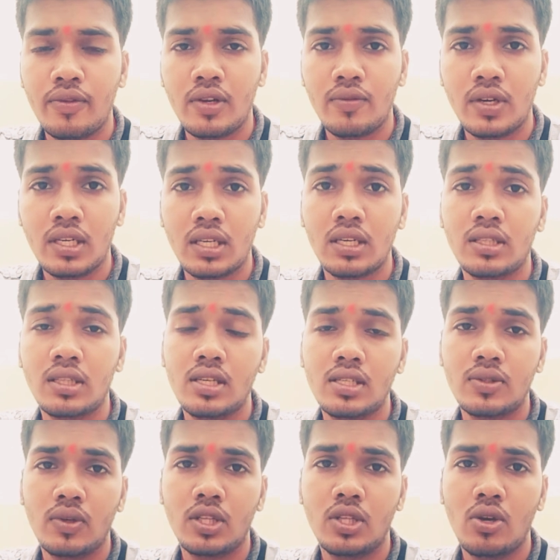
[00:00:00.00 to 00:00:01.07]
Everyone, in
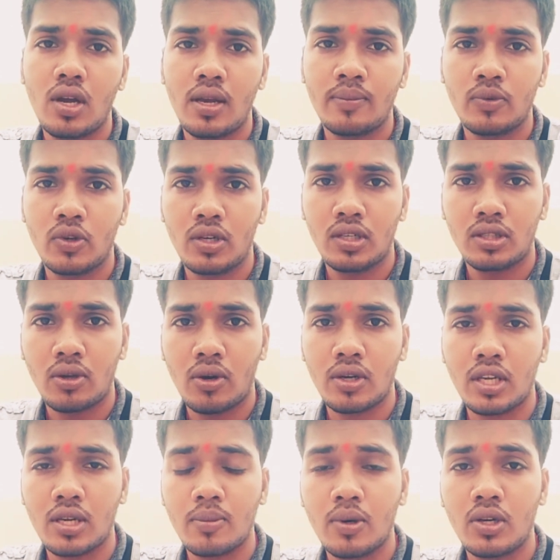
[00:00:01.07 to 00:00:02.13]
this video I am gonna
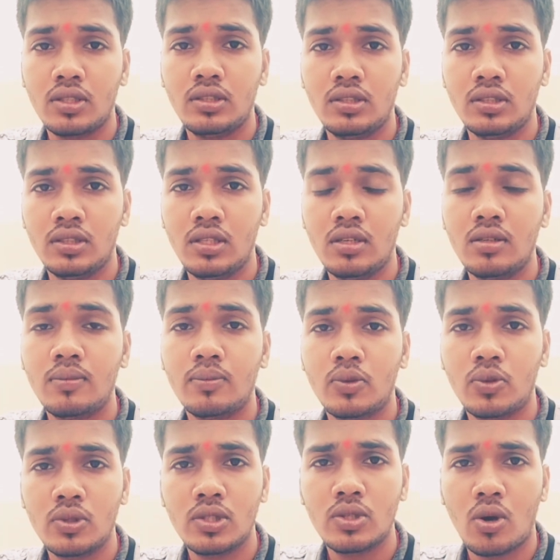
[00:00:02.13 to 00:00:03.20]
talk about the
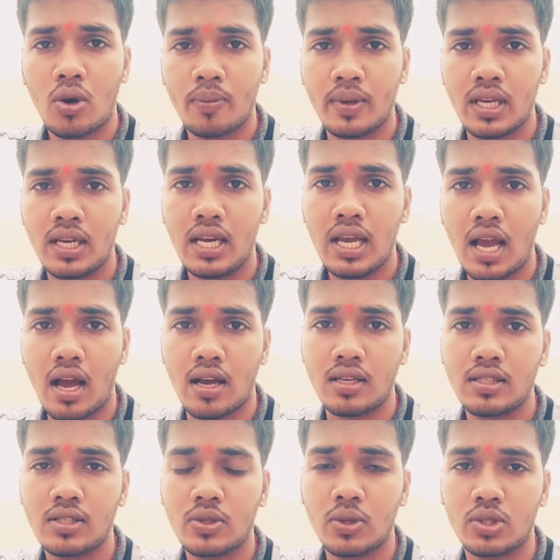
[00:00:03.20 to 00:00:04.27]
most commonly
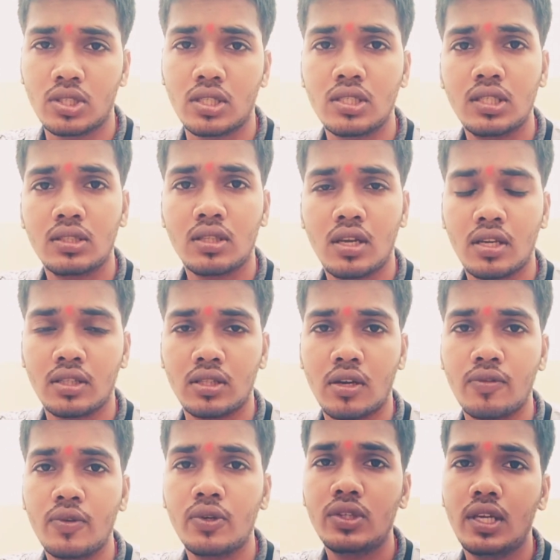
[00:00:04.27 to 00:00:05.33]
asked question in the
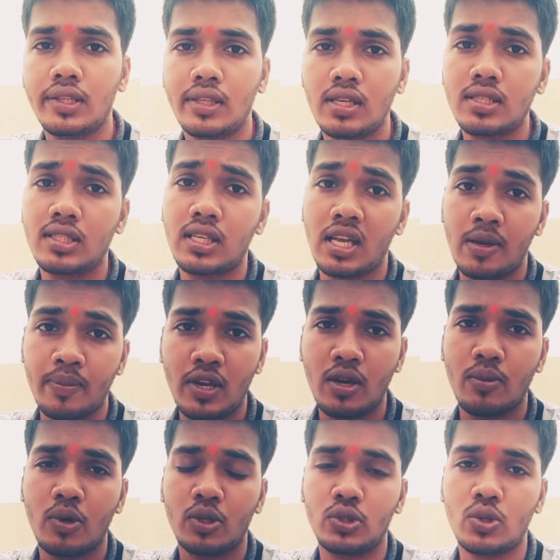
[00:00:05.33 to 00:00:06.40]
interview, that is, tell me
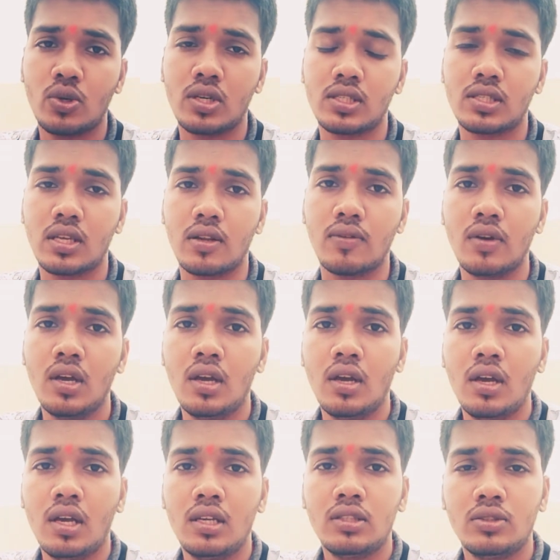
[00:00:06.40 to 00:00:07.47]
about yourself.
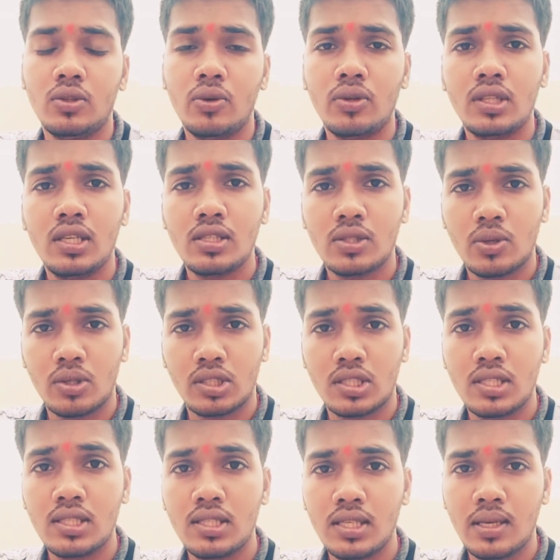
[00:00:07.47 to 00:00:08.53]
Though this
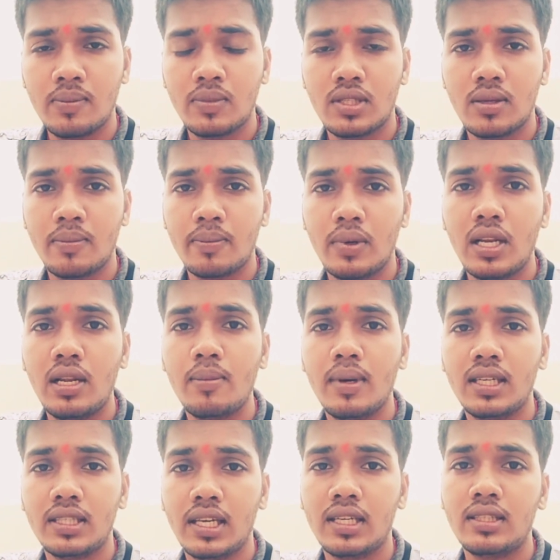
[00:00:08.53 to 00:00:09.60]
question seems simple,
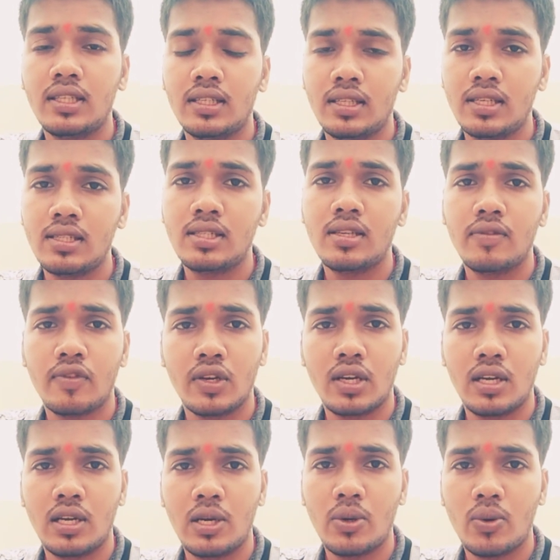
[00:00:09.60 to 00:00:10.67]
but it is
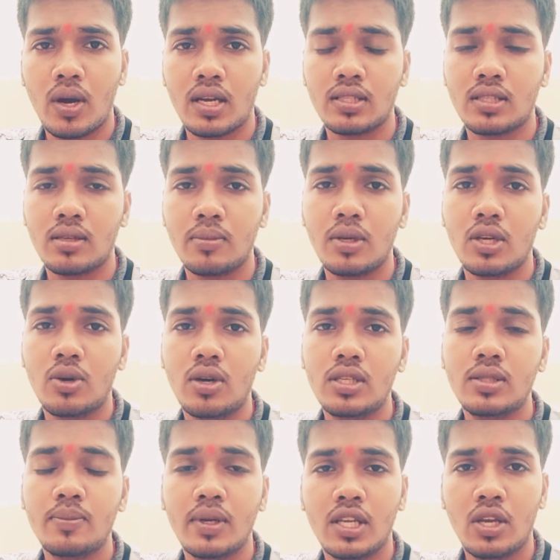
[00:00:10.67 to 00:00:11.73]
difficult to answer
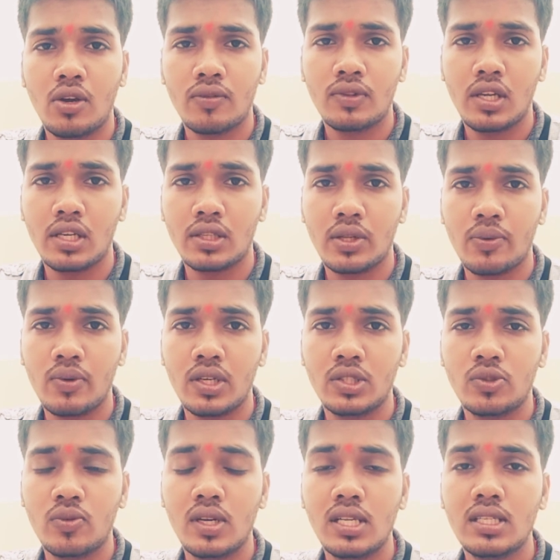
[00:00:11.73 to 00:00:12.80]
because many of the
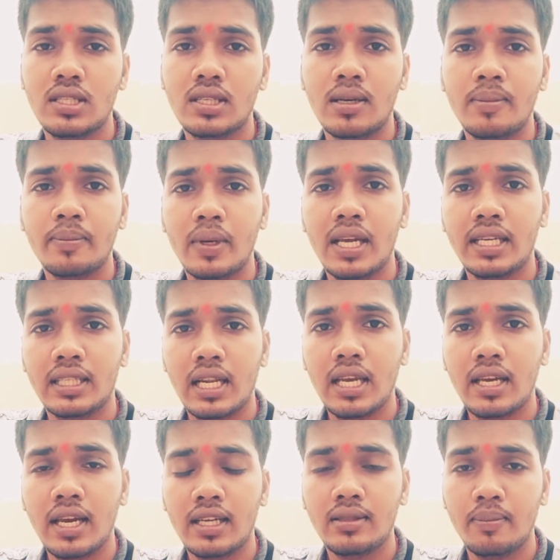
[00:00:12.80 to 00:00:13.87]
individuals
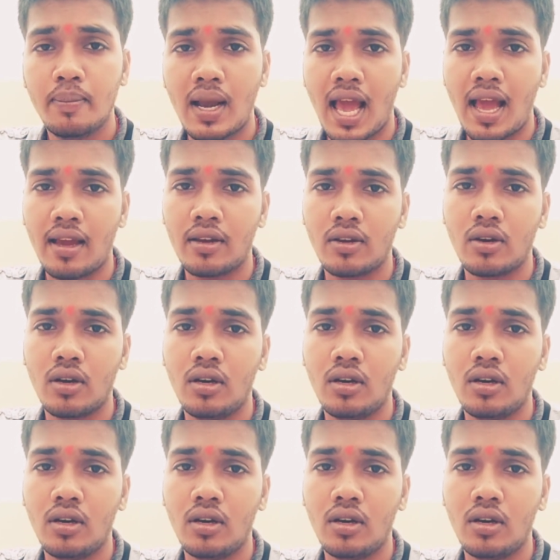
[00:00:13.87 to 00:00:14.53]
completely get blank